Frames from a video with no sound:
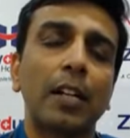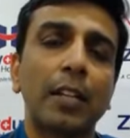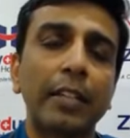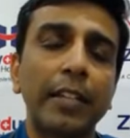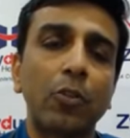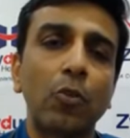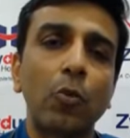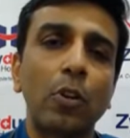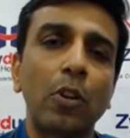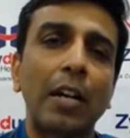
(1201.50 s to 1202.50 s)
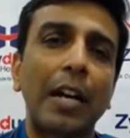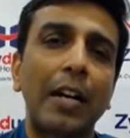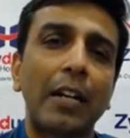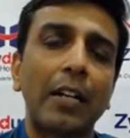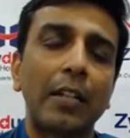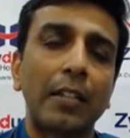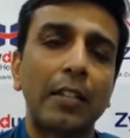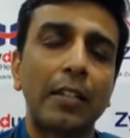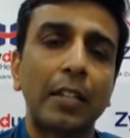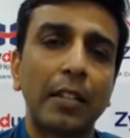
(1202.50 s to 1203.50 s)
their overall
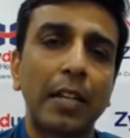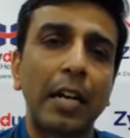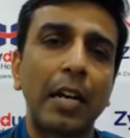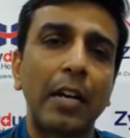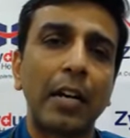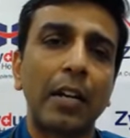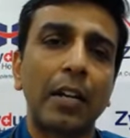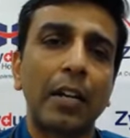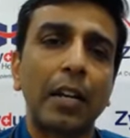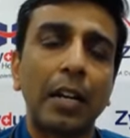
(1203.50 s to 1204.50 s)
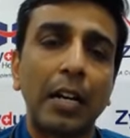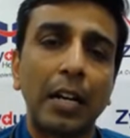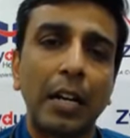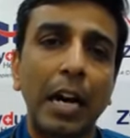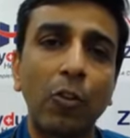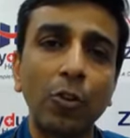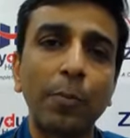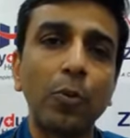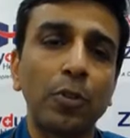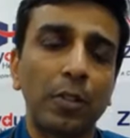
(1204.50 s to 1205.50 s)
the
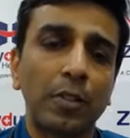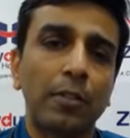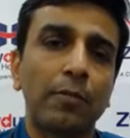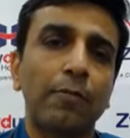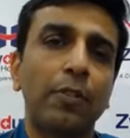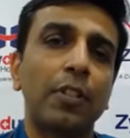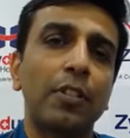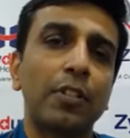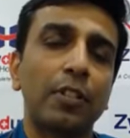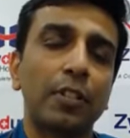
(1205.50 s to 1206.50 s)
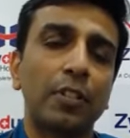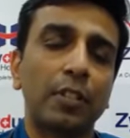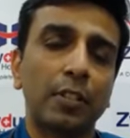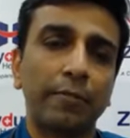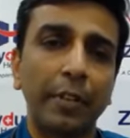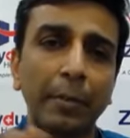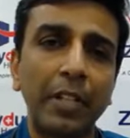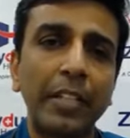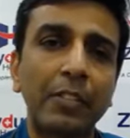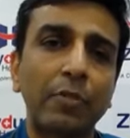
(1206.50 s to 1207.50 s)
output for this
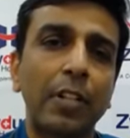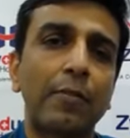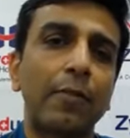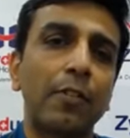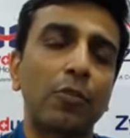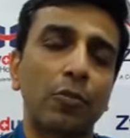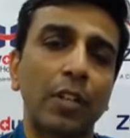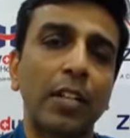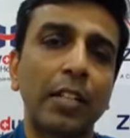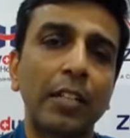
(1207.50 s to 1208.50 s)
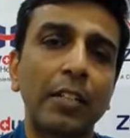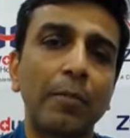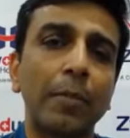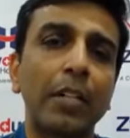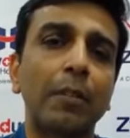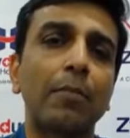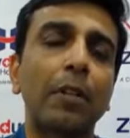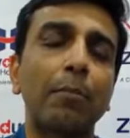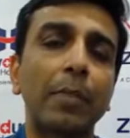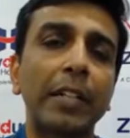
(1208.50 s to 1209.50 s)
family as well as for the society become
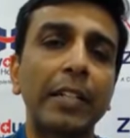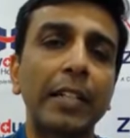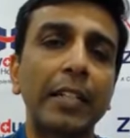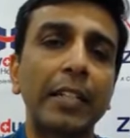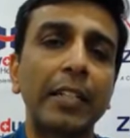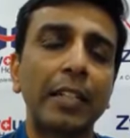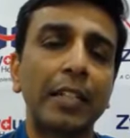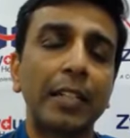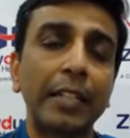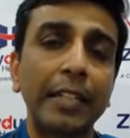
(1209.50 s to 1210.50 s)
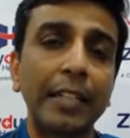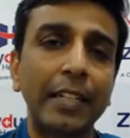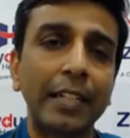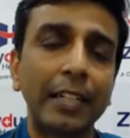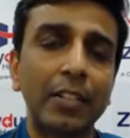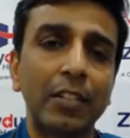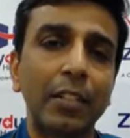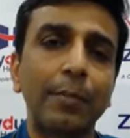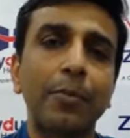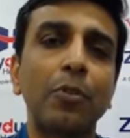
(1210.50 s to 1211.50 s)
completely decreased
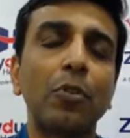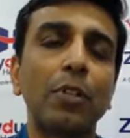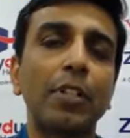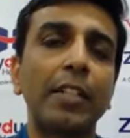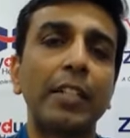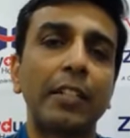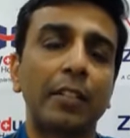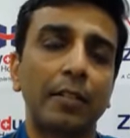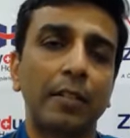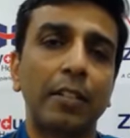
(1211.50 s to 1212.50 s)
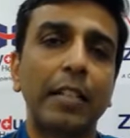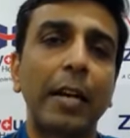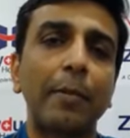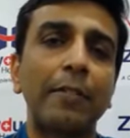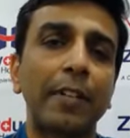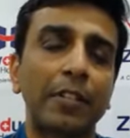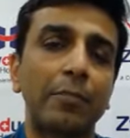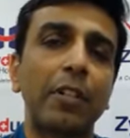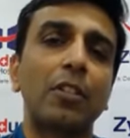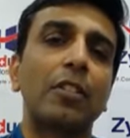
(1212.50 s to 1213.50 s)
if you don't treat timely fashion,
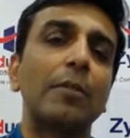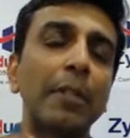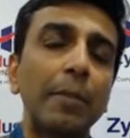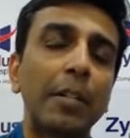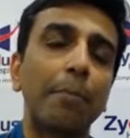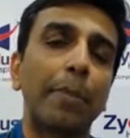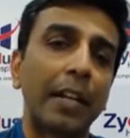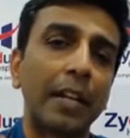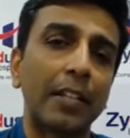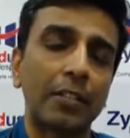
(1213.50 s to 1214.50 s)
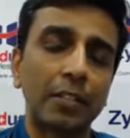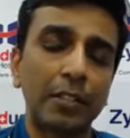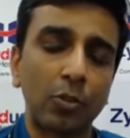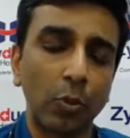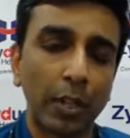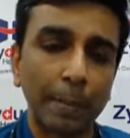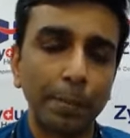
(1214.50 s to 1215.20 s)
because if they become paralyzed in this one.